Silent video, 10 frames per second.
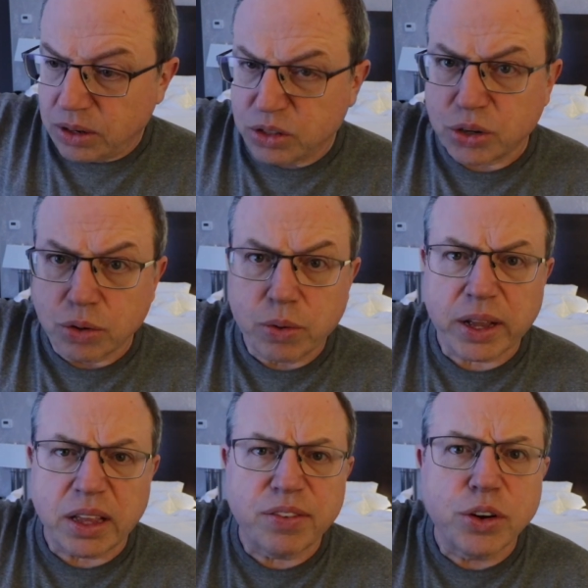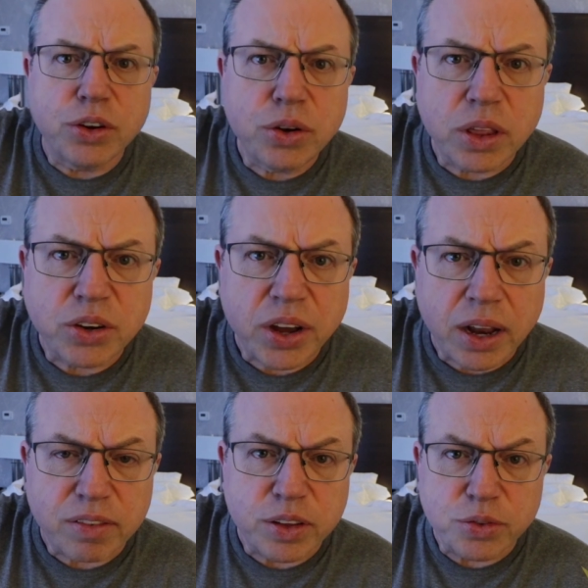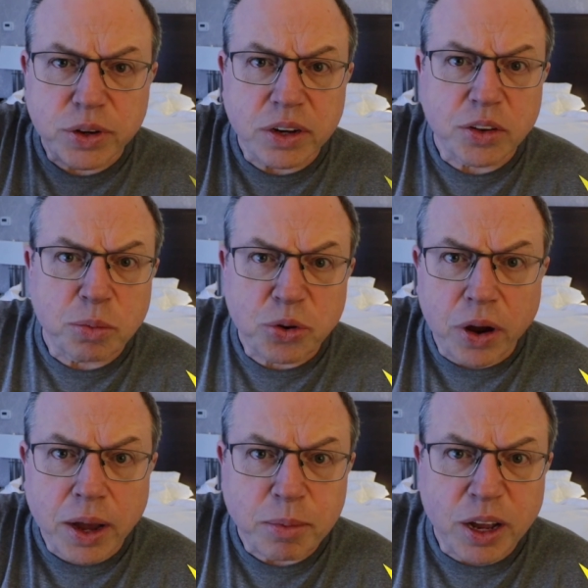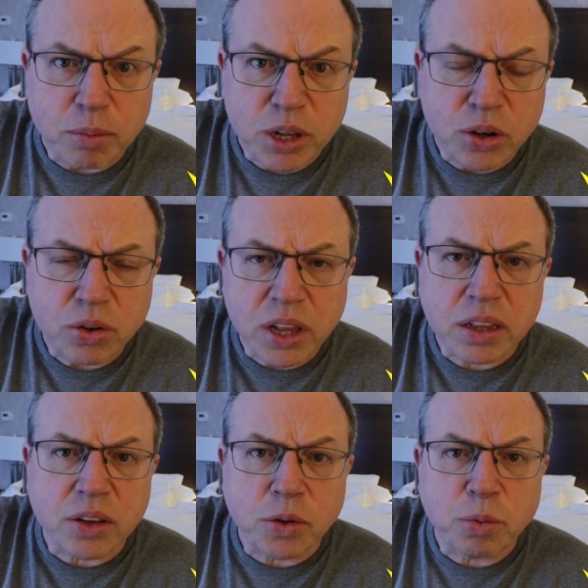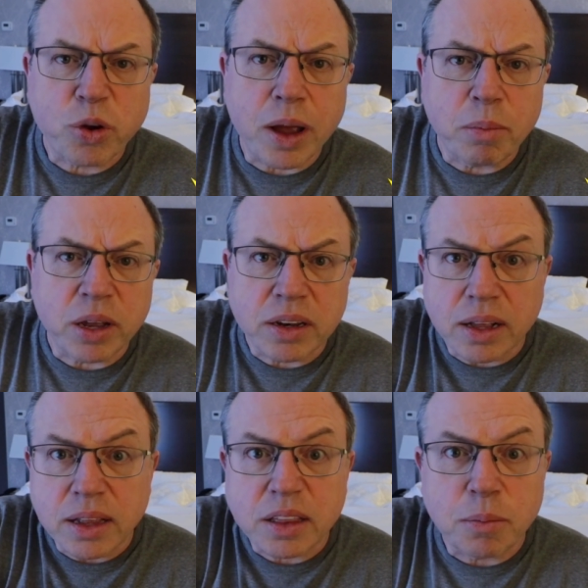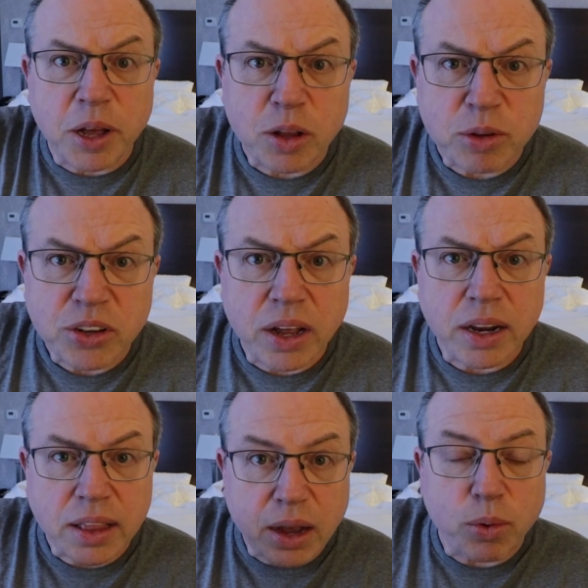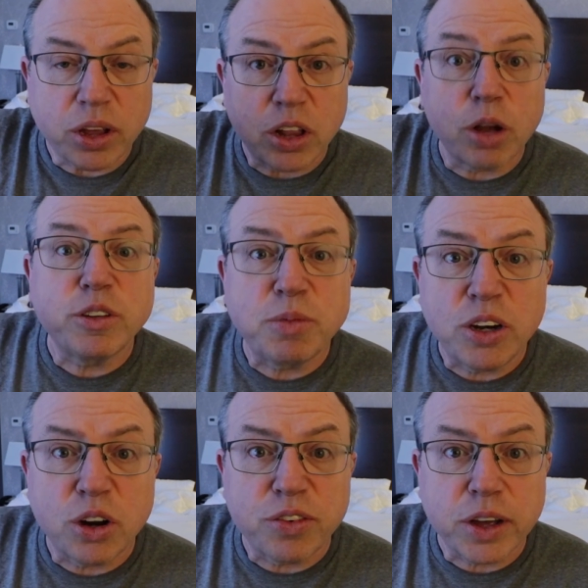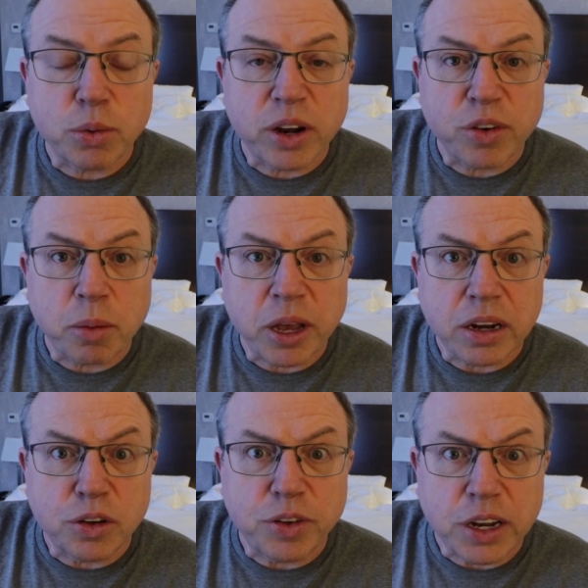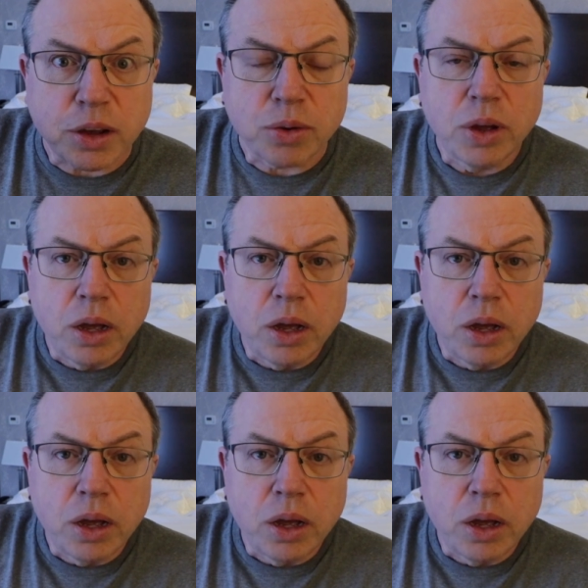Also, quickly, if you're new to the channel, feel free to subscribe down below. Click the subscribe button and click the bell beside it. That way you'll always be notified whenever I make a new video.